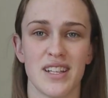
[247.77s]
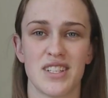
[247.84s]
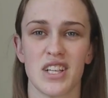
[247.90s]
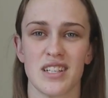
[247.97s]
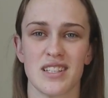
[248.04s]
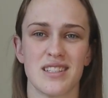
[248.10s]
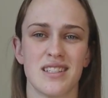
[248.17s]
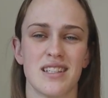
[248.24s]
It's
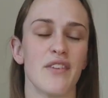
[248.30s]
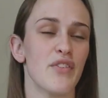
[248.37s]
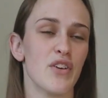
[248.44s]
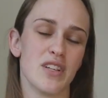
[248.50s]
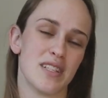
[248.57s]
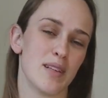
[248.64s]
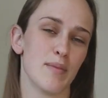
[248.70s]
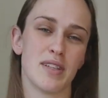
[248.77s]
just they're
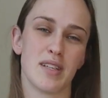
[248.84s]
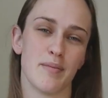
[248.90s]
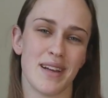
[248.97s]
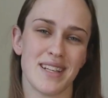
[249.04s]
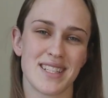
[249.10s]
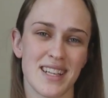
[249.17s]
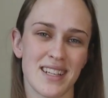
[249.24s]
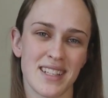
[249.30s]
very similar to
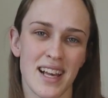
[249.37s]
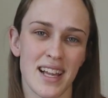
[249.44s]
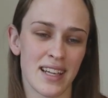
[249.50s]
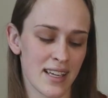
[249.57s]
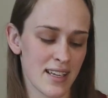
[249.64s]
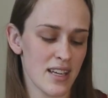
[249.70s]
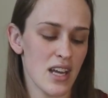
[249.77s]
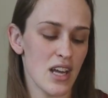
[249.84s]
my skin
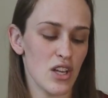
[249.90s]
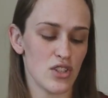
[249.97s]
color,